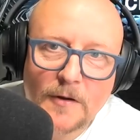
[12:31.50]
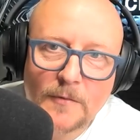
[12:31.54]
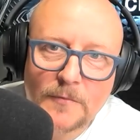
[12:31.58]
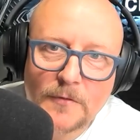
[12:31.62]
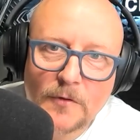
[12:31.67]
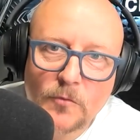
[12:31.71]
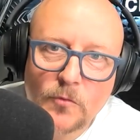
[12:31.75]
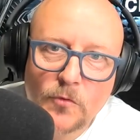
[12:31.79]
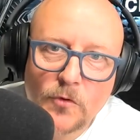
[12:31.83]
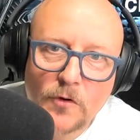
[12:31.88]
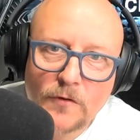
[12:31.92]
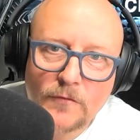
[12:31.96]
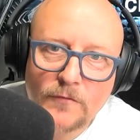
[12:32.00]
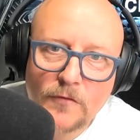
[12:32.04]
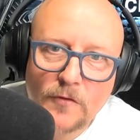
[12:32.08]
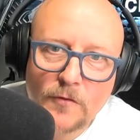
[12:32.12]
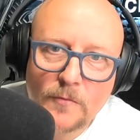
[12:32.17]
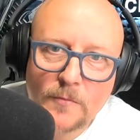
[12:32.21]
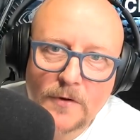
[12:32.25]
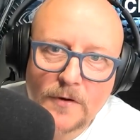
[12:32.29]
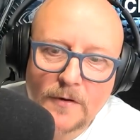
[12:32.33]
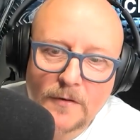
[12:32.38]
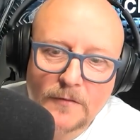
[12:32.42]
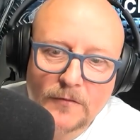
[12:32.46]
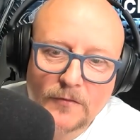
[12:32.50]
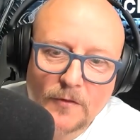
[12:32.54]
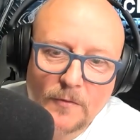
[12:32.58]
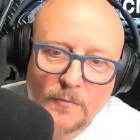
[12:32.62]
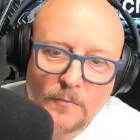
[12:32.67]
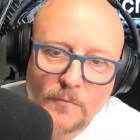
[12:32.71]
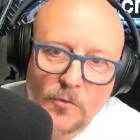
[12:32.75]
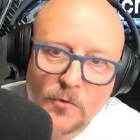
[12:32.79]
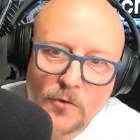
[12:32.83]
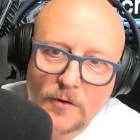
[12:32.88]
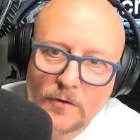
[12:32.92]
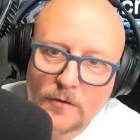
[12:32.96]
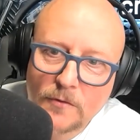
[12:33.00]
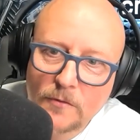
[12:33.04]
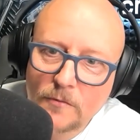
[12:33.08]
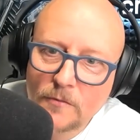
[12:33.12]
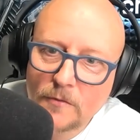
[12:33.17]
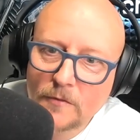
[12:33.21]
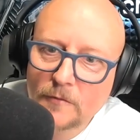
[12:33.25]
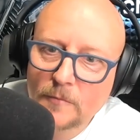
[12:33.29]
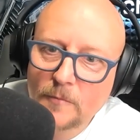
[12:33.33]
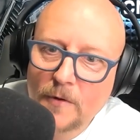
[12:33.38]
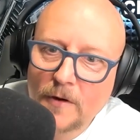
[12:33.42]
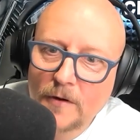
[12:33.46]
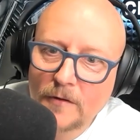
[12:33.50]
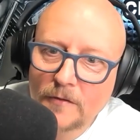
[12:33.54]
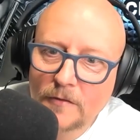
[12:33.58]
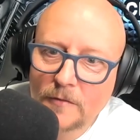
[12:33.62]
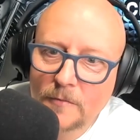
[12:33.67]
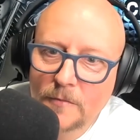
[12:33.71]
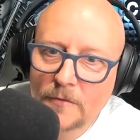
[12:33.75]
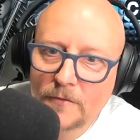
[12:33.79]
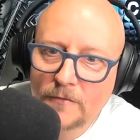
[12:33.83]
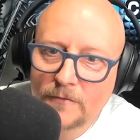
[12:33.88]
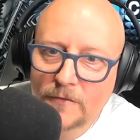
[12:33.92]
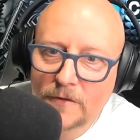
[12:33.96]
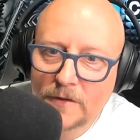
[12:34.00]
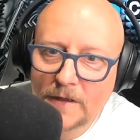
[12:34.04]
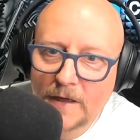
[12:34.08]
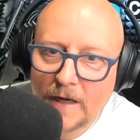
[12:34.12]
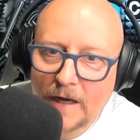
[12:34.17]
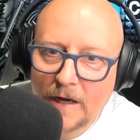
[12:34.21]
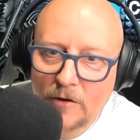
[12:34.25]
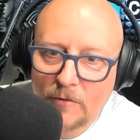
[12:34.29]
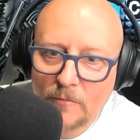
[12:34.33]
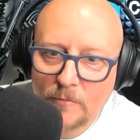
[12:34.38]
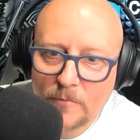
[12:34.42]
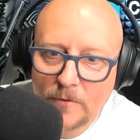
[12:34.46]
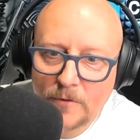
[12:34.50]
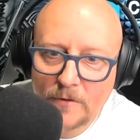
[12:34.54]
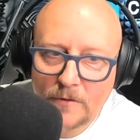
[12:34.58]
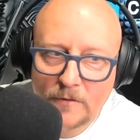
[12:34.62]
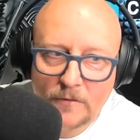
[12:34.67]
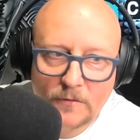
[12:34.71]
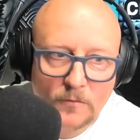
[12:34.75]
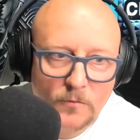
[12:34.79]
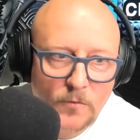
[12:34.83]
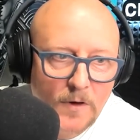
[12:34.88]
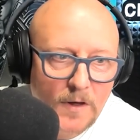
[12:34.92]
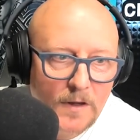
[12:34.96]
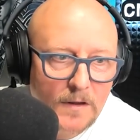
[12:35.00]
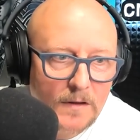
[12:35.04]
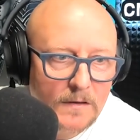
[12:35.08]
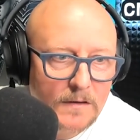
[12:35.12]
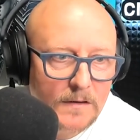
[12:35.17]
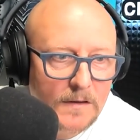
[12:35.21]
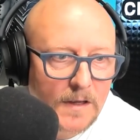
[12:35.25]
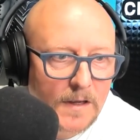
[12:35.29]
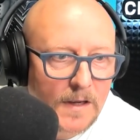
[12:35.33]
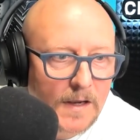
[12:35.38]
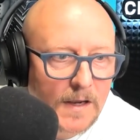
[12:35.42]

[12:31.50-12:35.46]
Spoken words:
up the workflow, but at some point you're responsible for the output as well.